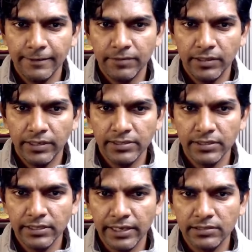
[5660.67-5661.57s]
let us say
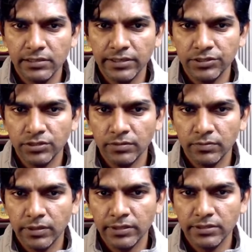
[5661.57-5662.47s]
the acceleration
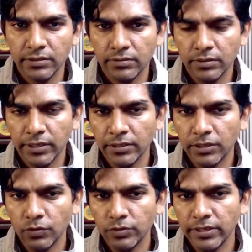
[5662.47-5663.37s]
is in the
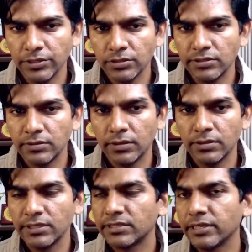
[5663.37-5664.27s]
downward direction, 6
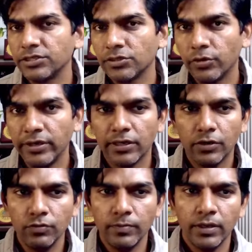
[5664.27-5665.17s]
kg is going
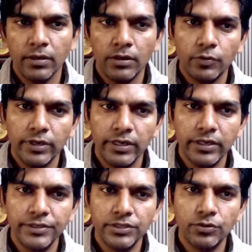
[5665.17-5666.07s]
down, 20
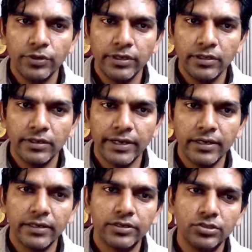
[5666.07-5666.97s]
kg going in the right
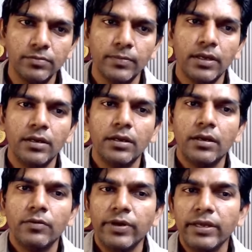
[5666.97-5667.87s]
direction.
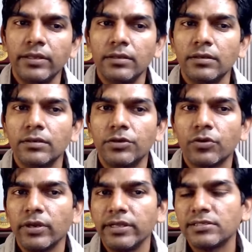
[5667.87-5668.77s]
When the
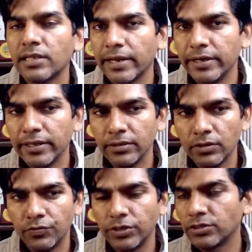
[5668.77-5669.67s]
trolley is sliding, the
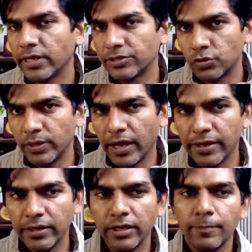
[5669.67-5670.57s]
friction has to be
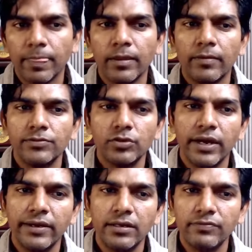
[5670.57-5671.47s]
kinetic. So
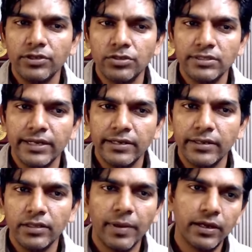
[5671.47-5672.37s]
kinetic friction is acting
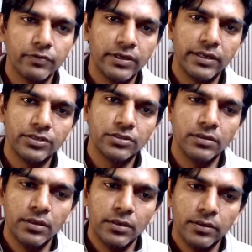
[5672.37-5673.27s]
in the backward direction.
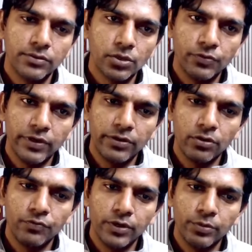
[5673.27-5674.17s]
So if I draw
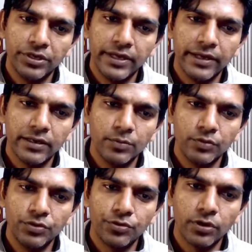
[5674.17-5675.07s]
a free body diagram of
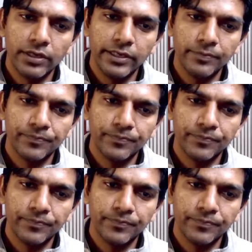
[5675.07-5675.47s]
the trolley,